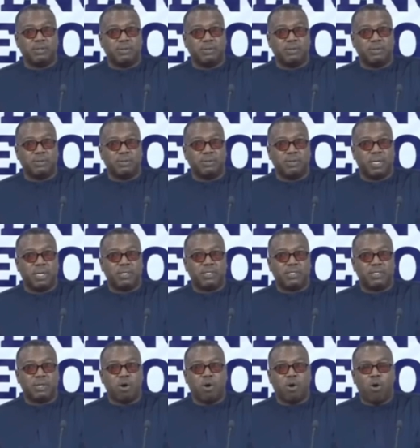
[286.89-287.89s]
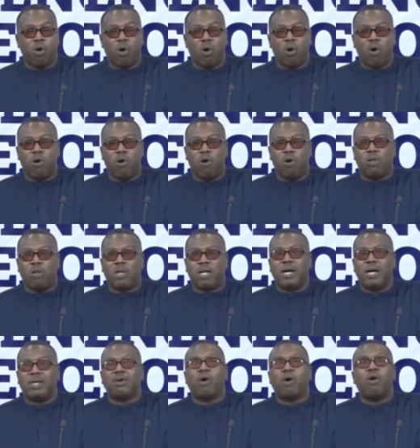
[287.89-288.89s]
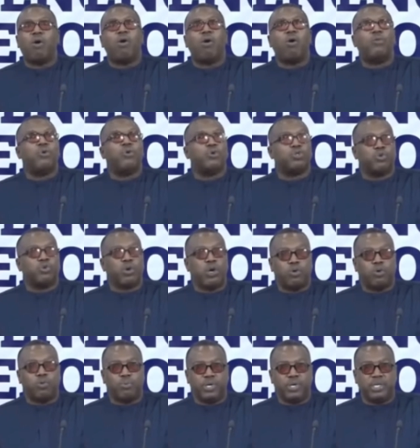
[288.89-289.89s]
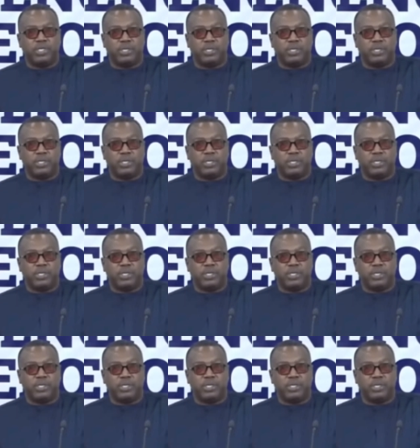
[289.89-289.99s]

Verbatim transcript: that all, all those who were operating